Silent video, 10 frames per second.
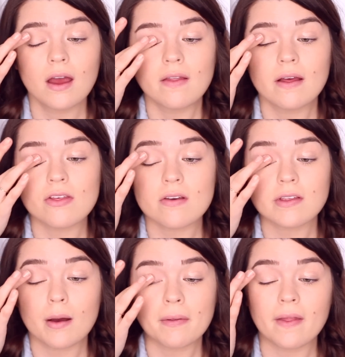And then
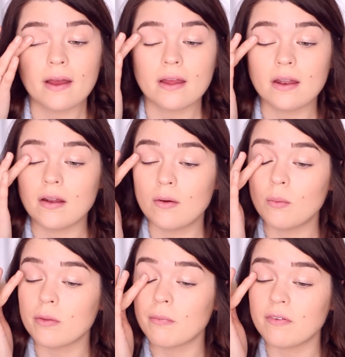just dabbing that in
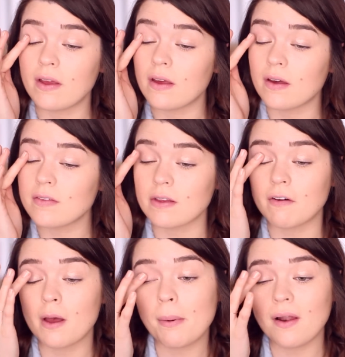with my fingers.
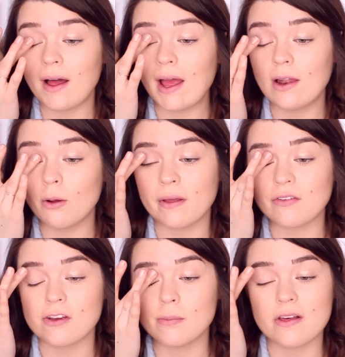If I apply a little
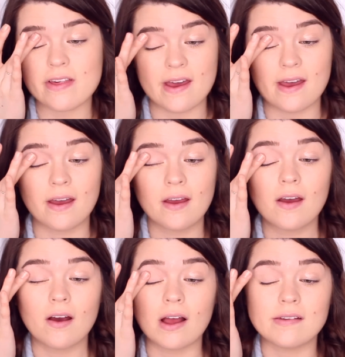bit too much here,
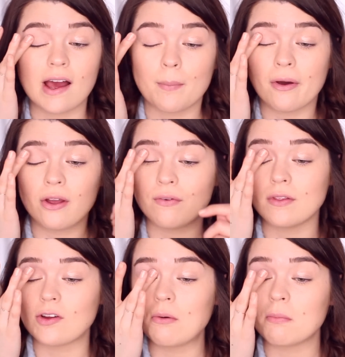I dab over
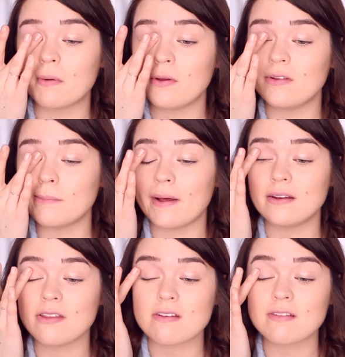the top with my Beauty
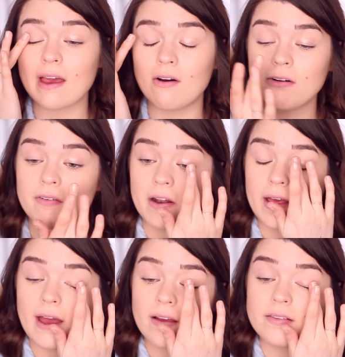Blender just to get off
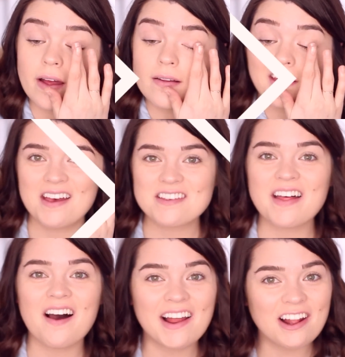any excess. So
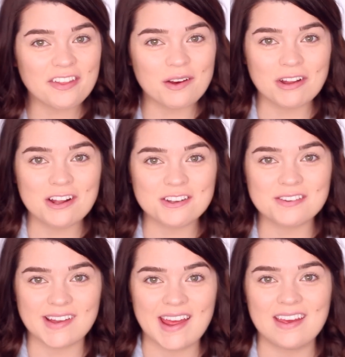the eye look that I'm gonna
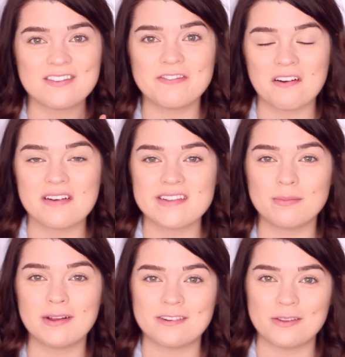do today is very
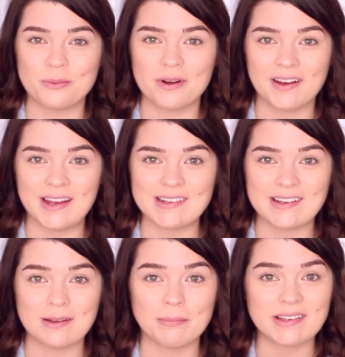similar to the one I
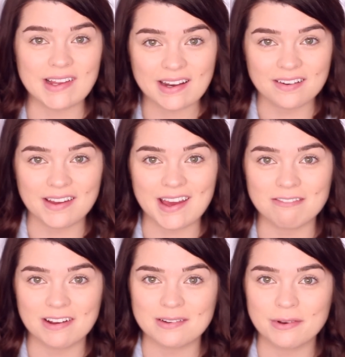did in my date night
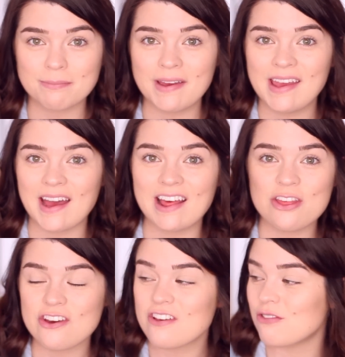Get Ready With Me, and
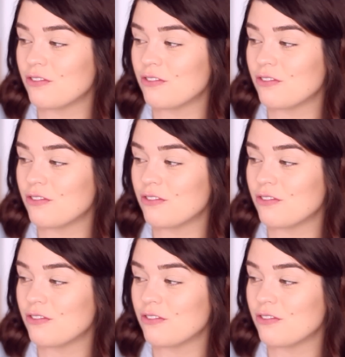it just